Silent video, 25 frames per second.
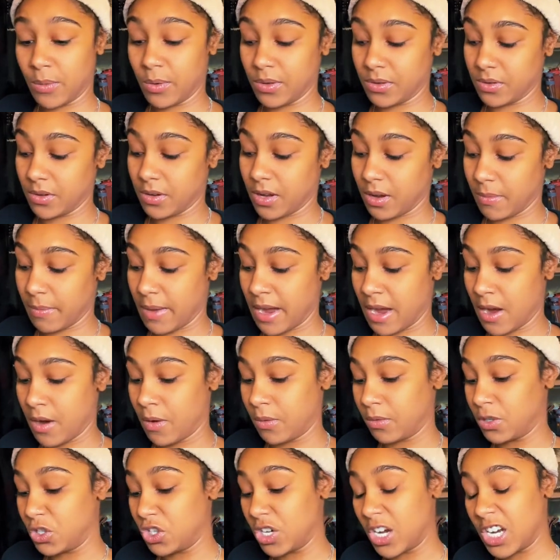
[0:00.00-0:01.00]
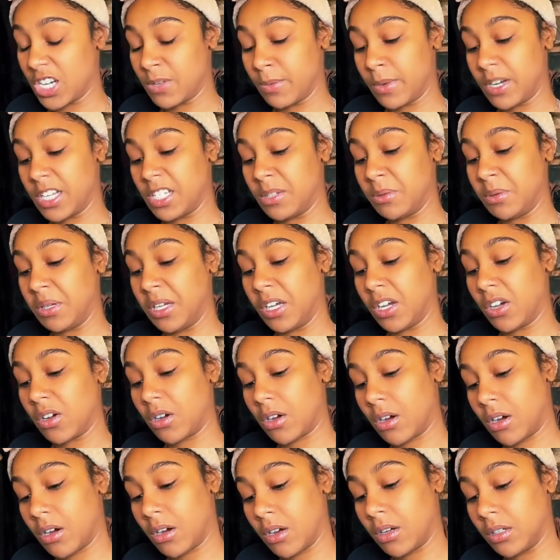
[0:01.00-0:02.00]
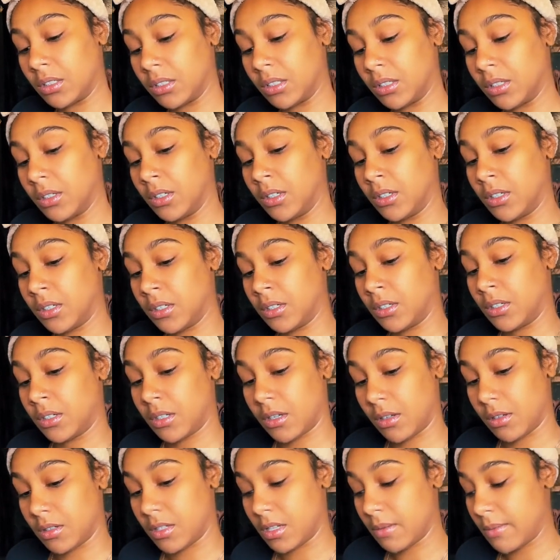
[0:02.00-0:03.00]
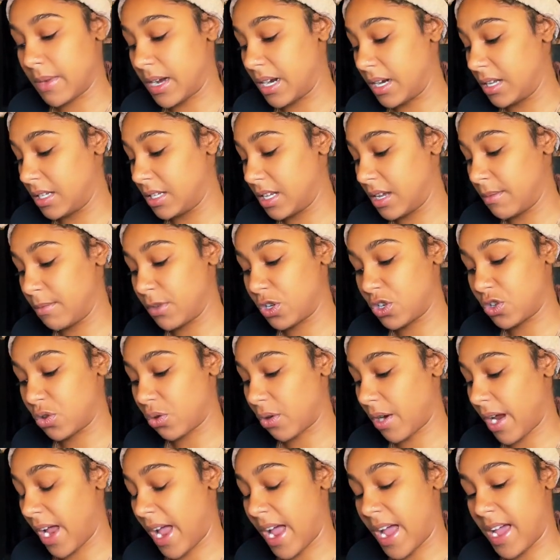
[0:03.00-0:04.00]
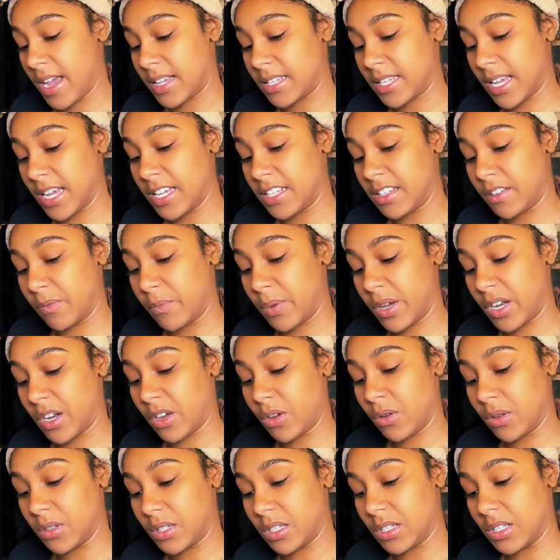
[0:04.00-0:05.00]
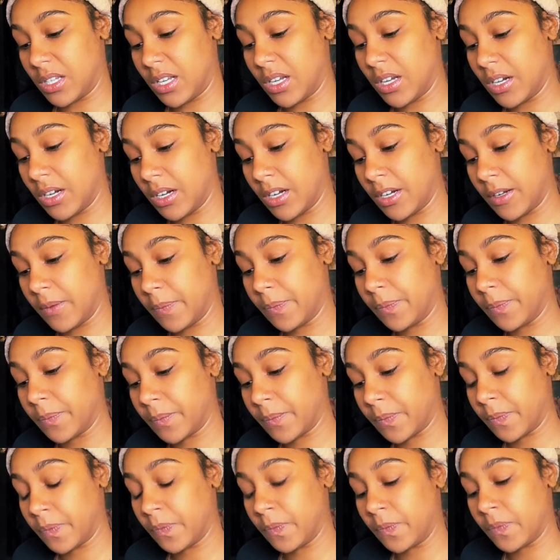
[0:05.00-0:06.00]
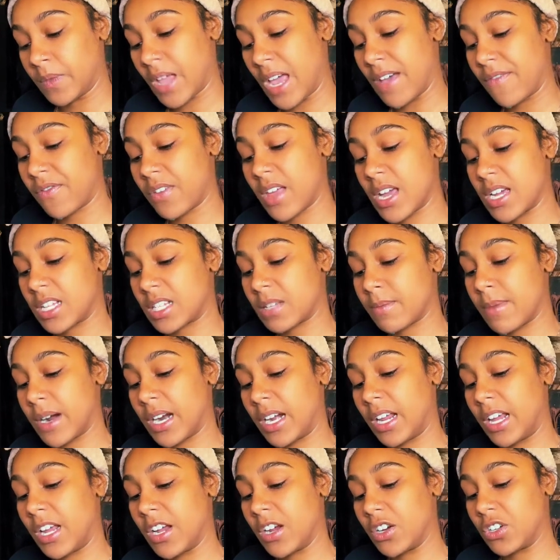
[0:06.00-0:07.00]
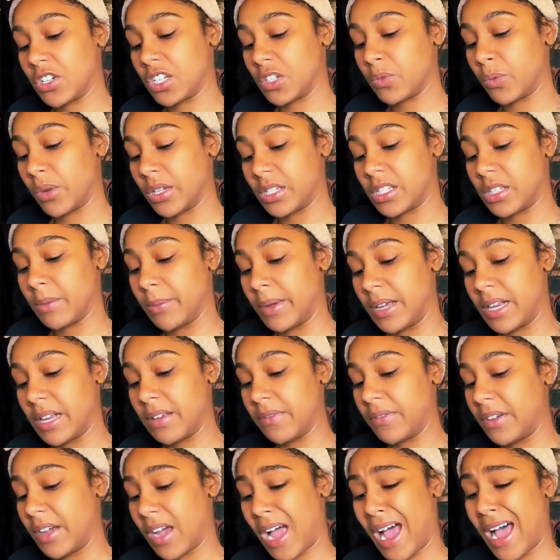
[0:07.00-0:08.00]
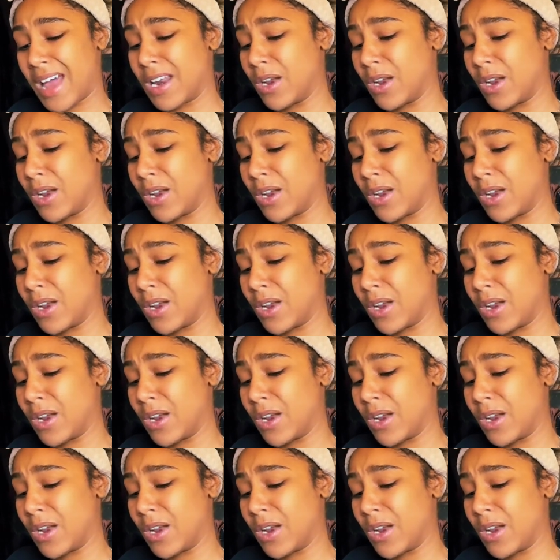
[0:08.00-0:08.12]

that wants to come out. Judgment is being called. Somebody's immature ass. 8 of pentacles is here. I feel like somebody here just wants to benefit.